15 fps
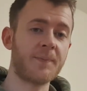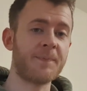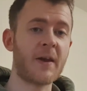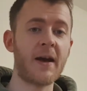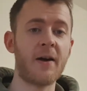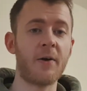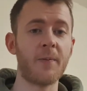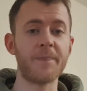
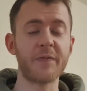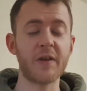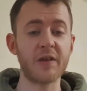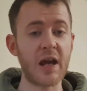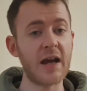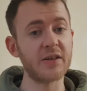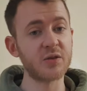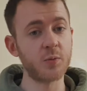Now,
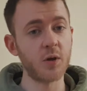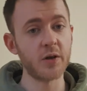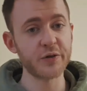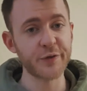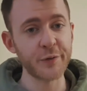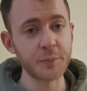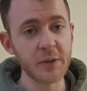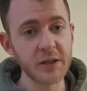that has worked
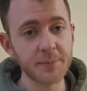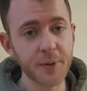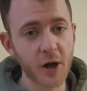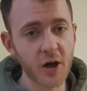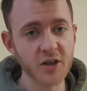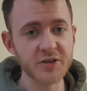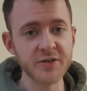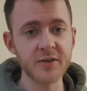for me
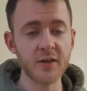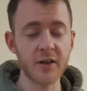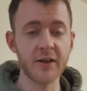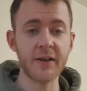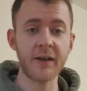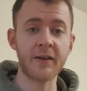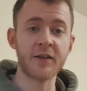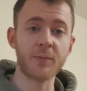
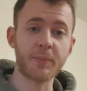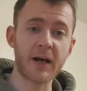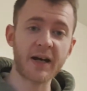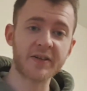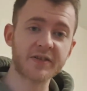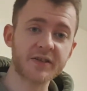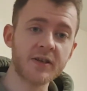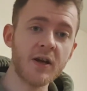personally in the
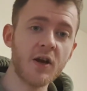past.